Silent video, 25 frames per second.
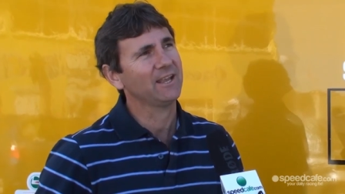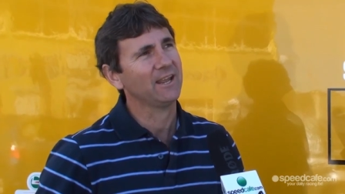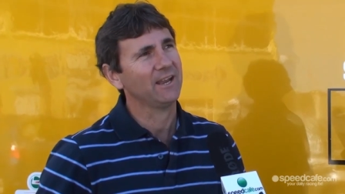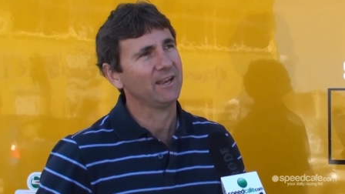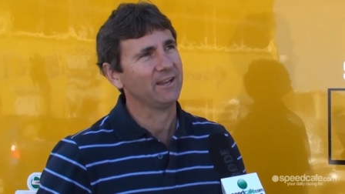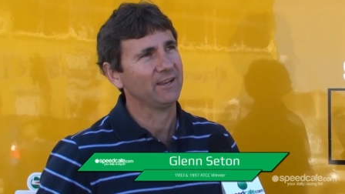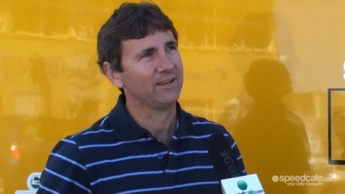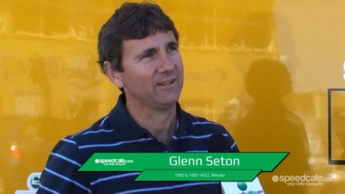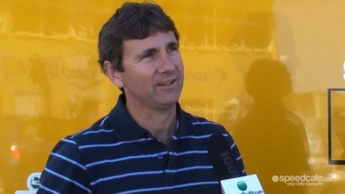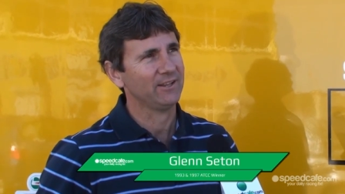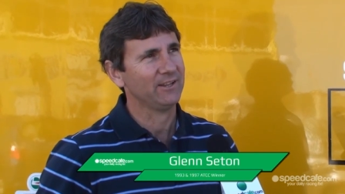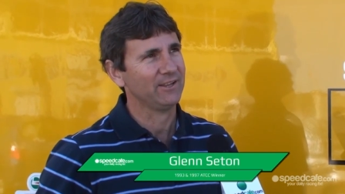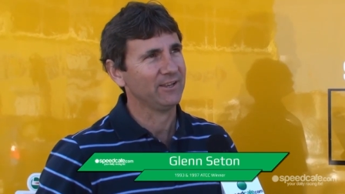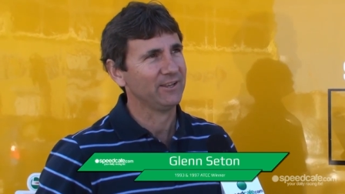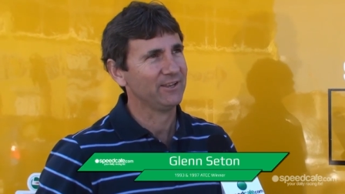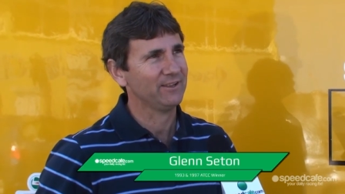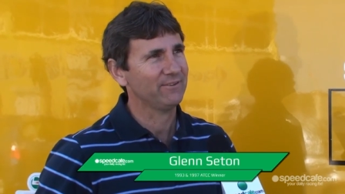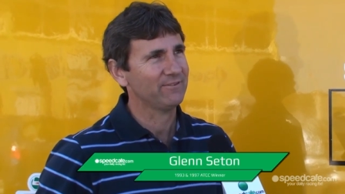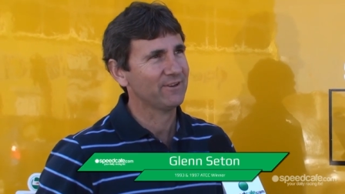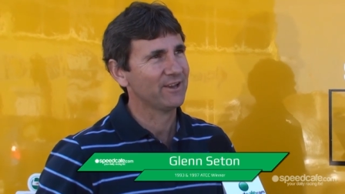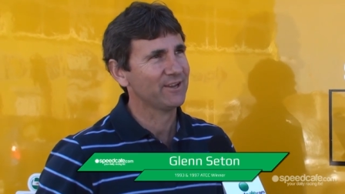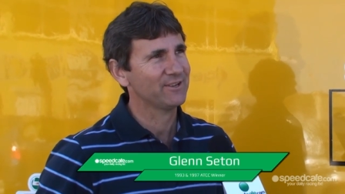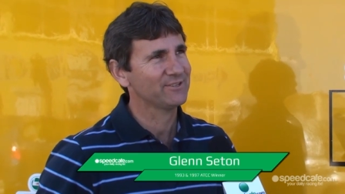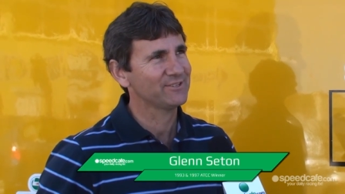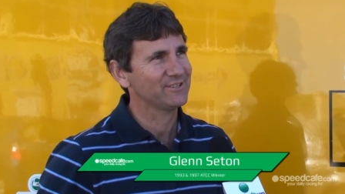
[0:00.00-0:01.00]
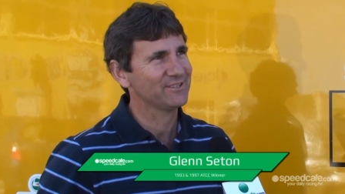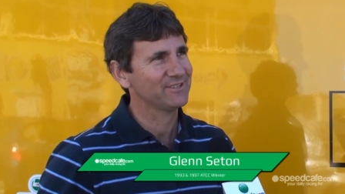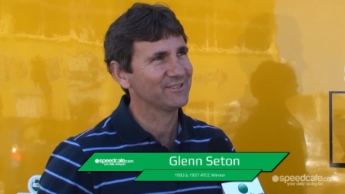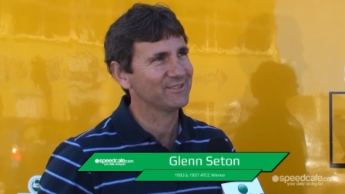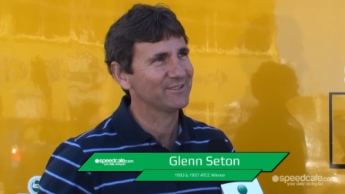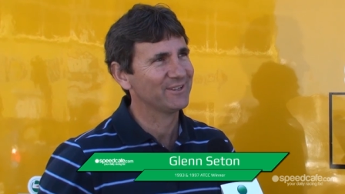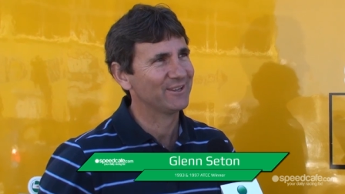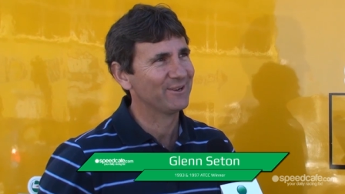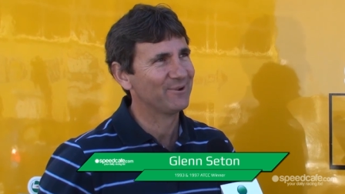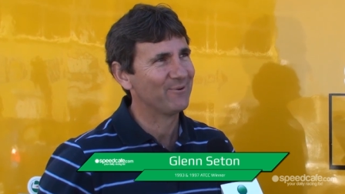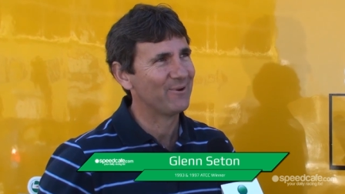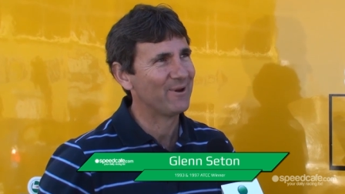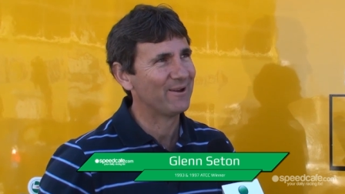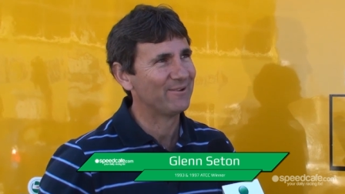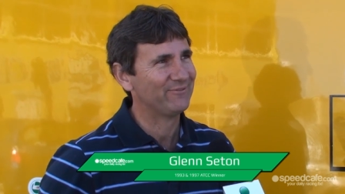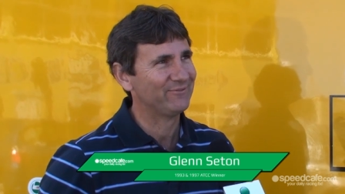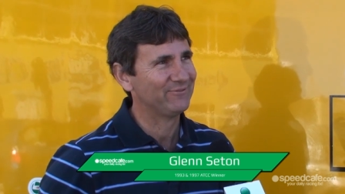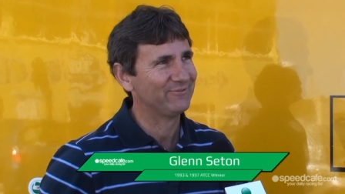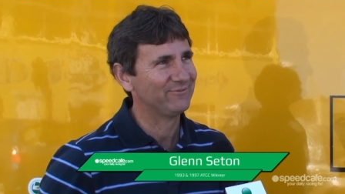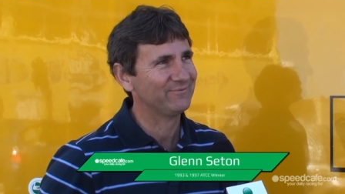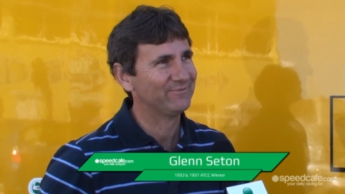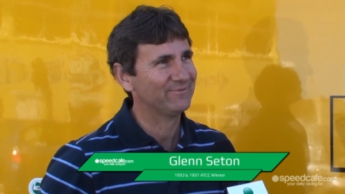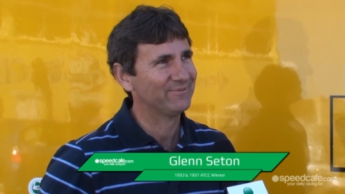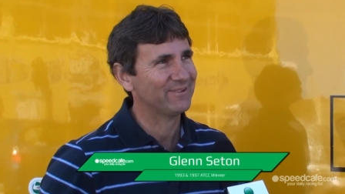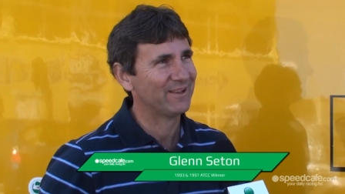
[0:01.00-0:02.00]
getting into the Evos. They're quite
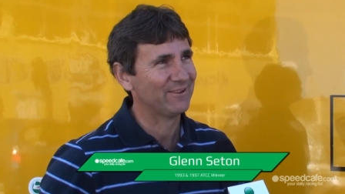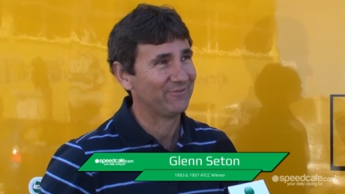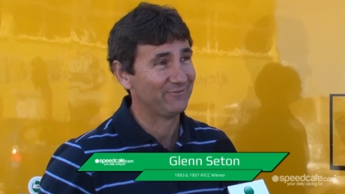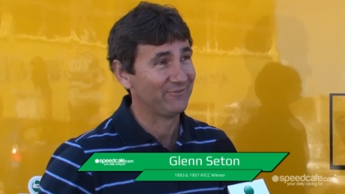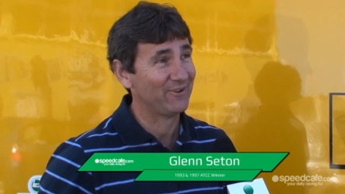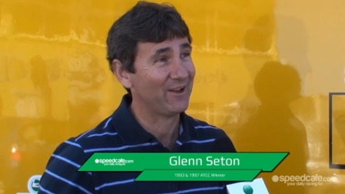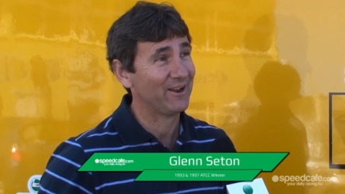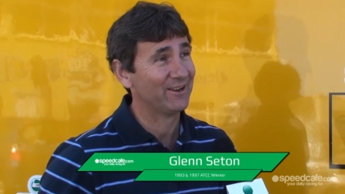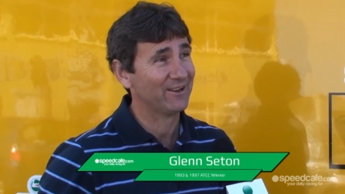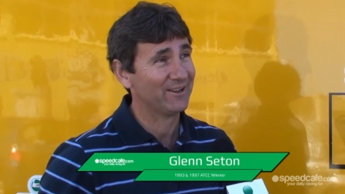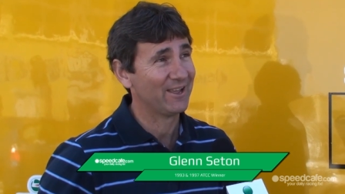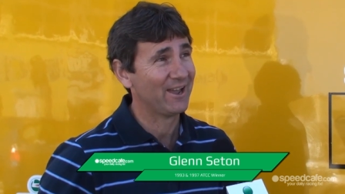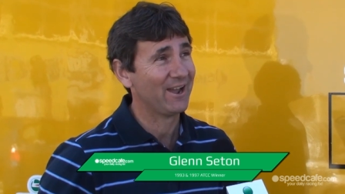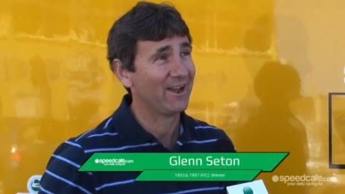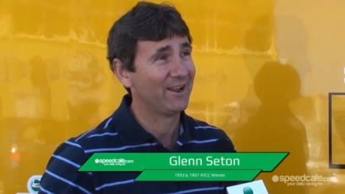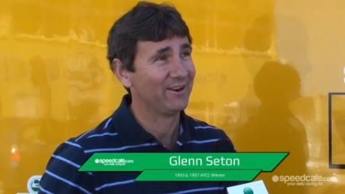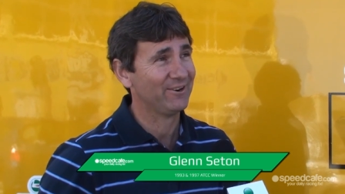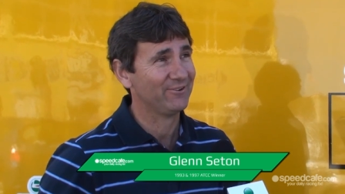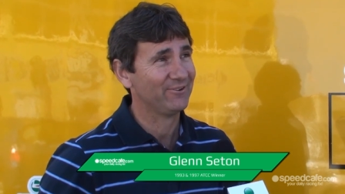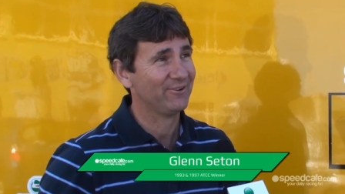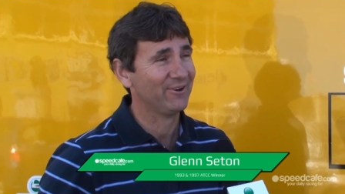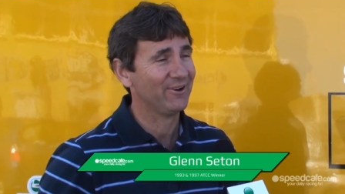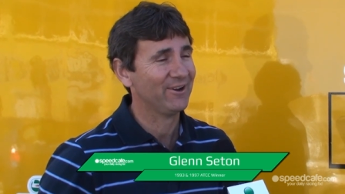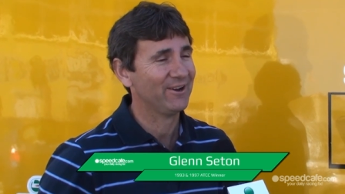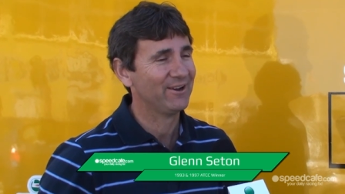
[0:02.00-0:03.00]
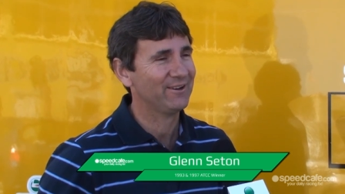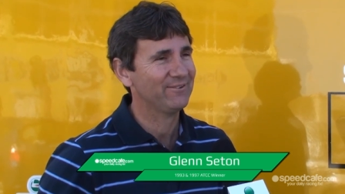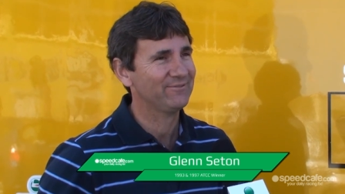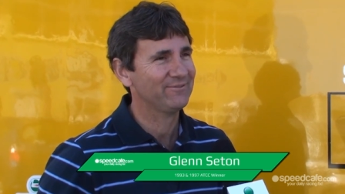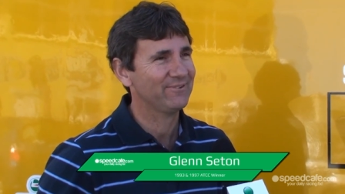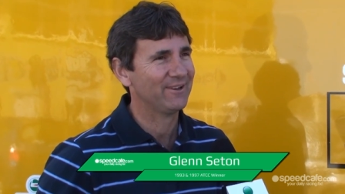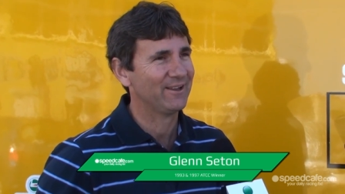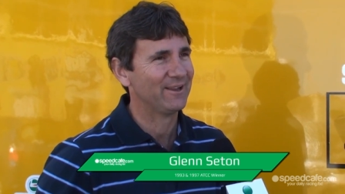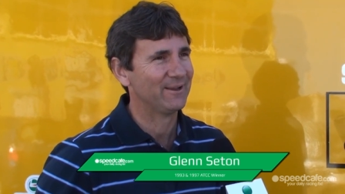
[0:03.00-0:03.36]
fun car to drive.